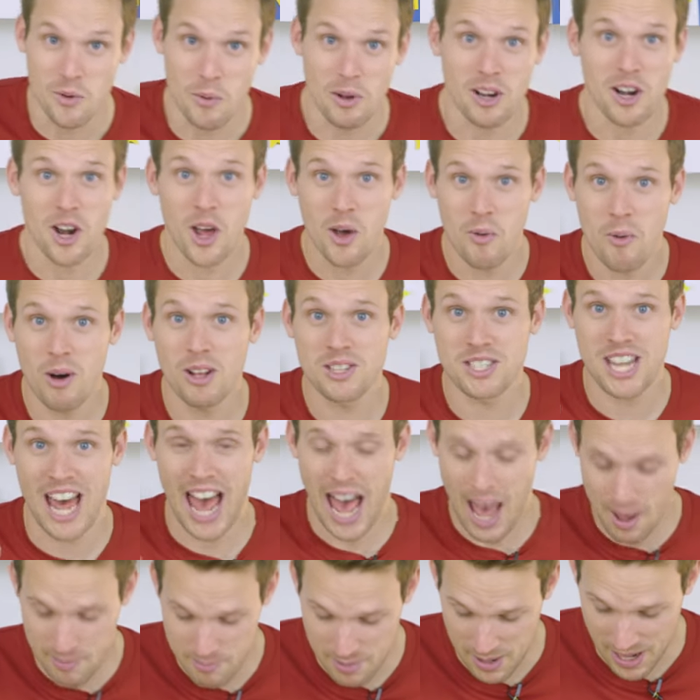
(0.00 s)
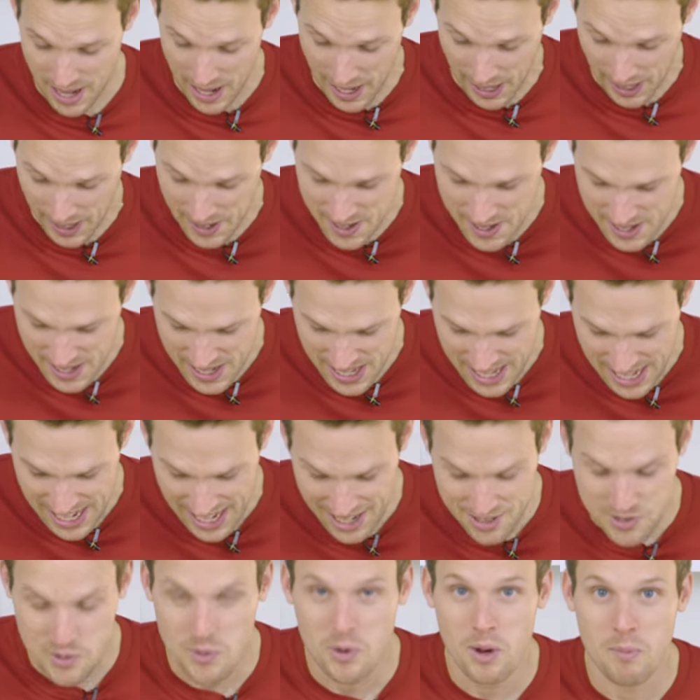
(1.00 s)
you want to know what's happening,
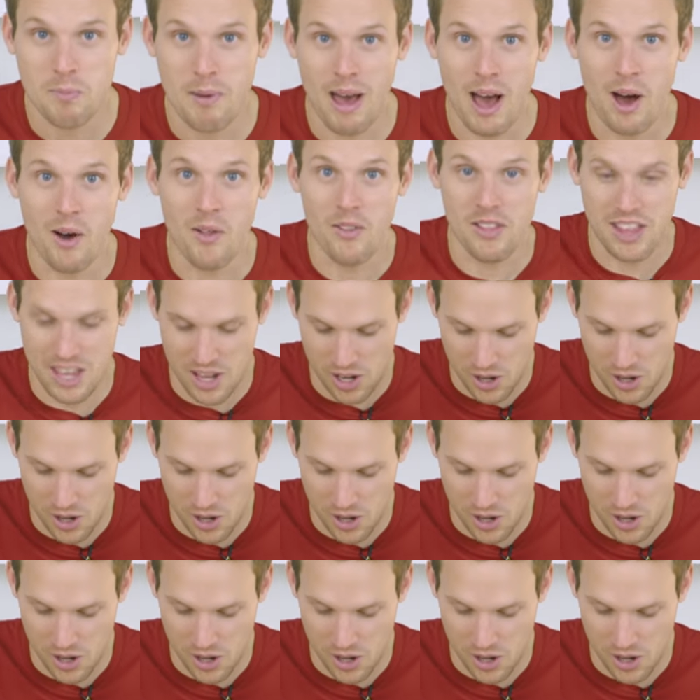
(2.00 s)
it's all about the